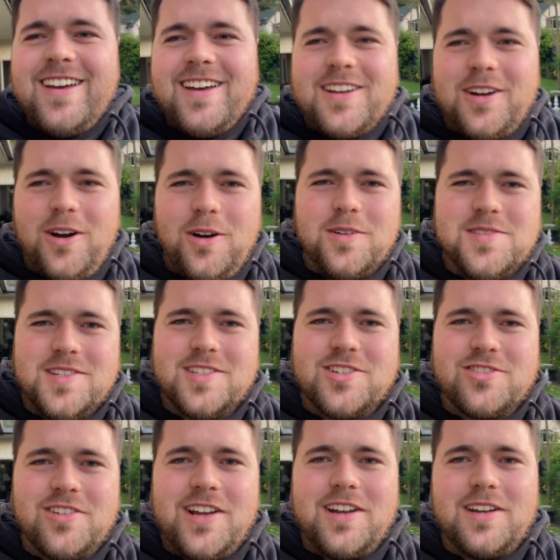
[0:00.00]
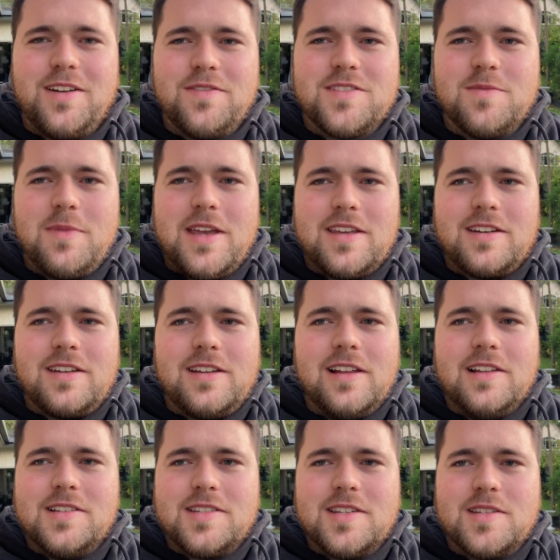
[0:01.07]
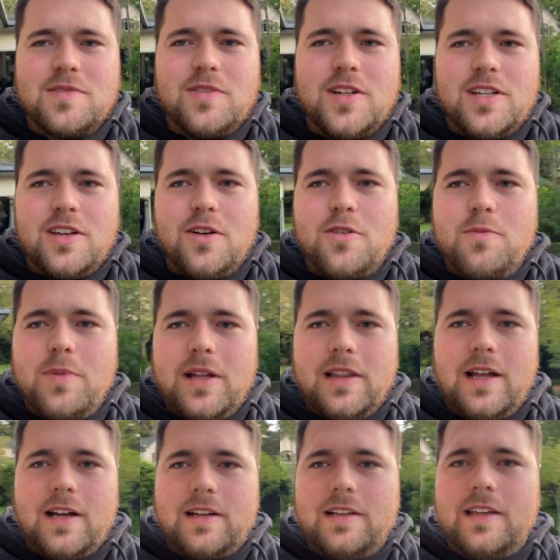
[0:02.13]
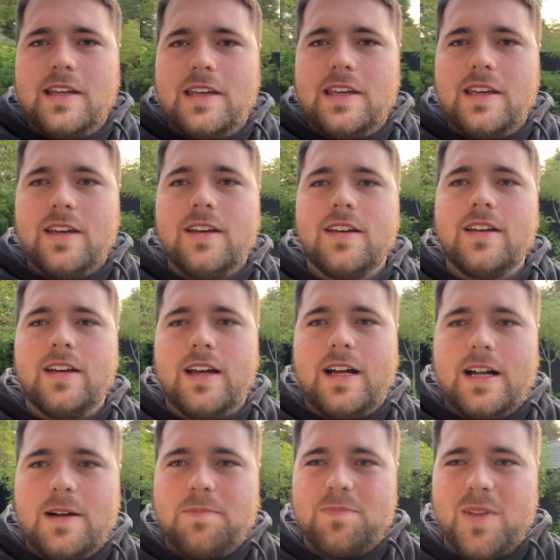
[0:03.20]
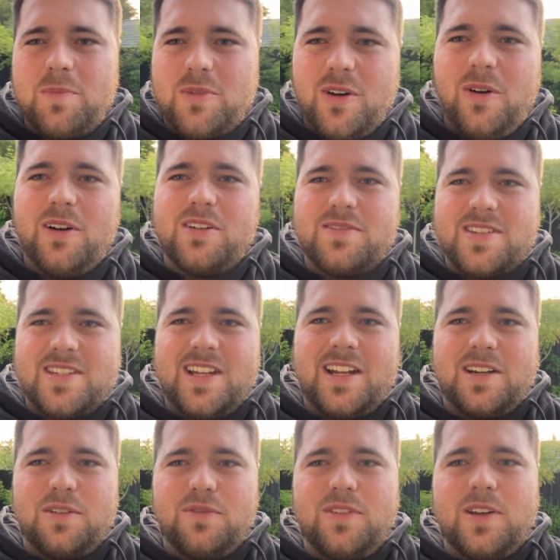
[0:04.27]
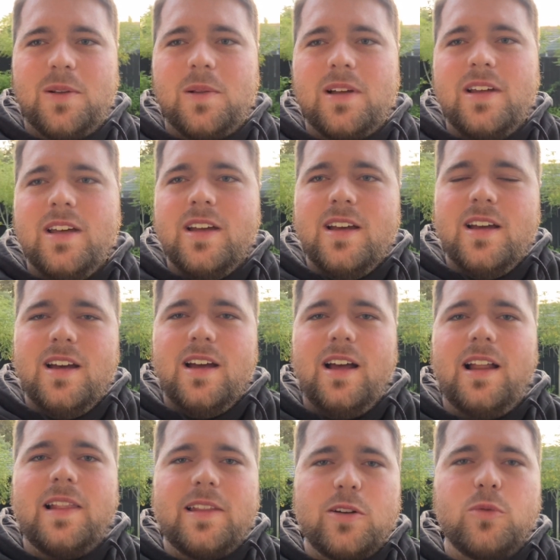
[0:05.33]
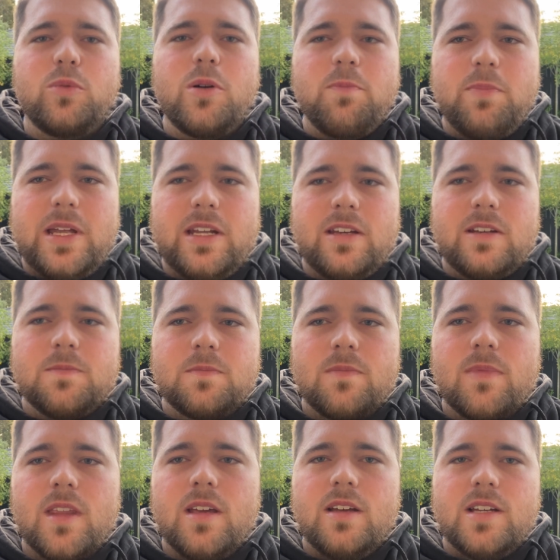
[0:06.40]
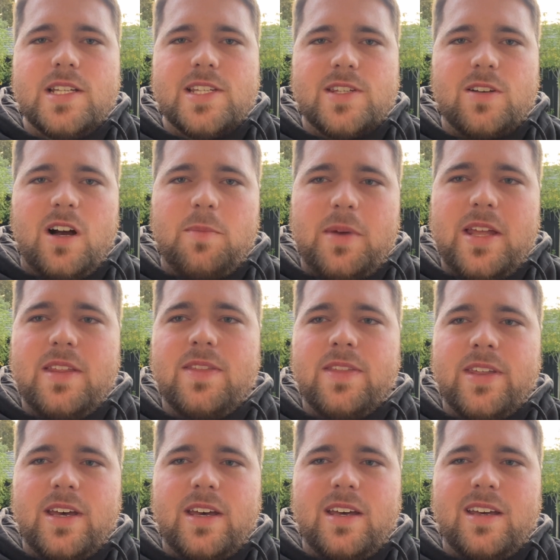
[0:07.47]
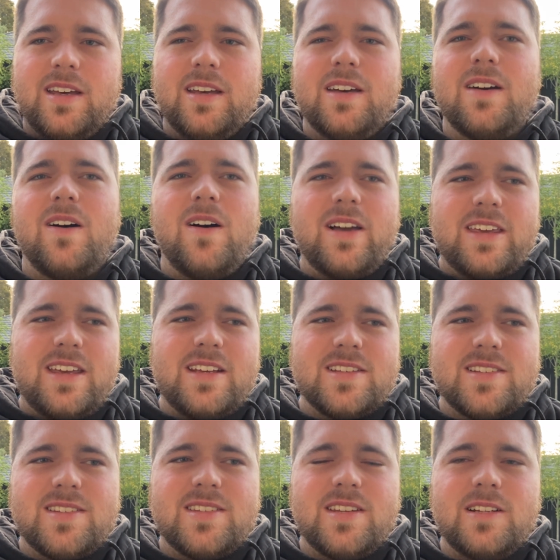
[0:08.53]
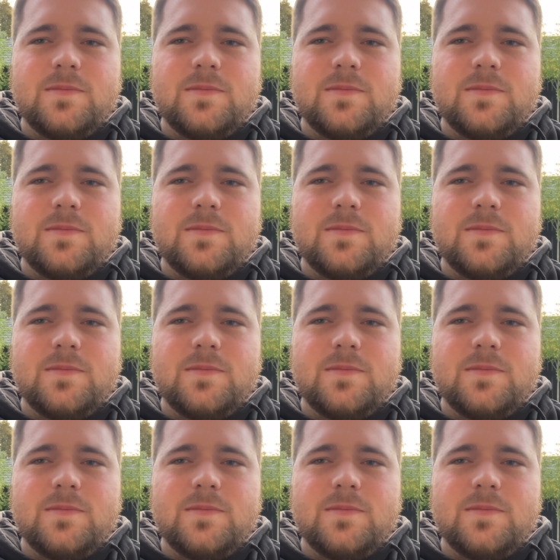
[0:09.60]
concentrate enough to make an analysis video, but luckily I'm kind of starting to feel a little bit better, so I'm in the, I guess,